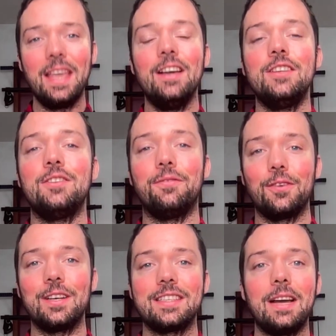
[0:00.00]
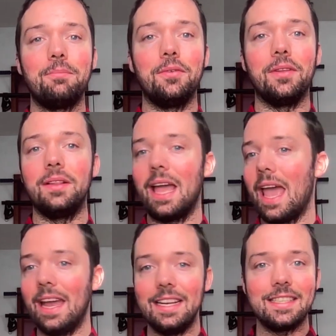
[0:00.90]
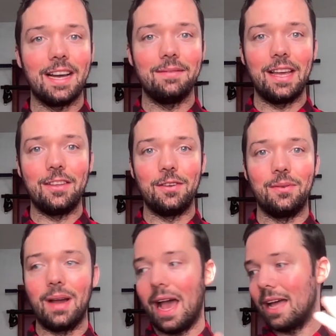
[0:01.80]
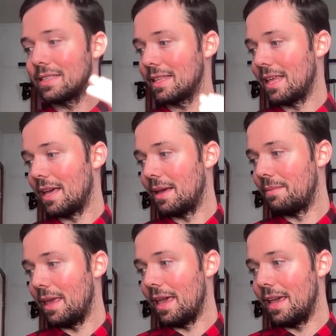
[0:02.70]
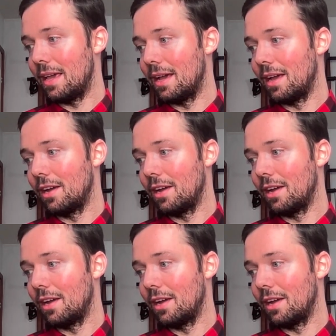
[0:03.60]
So for example, anytime that you ask them a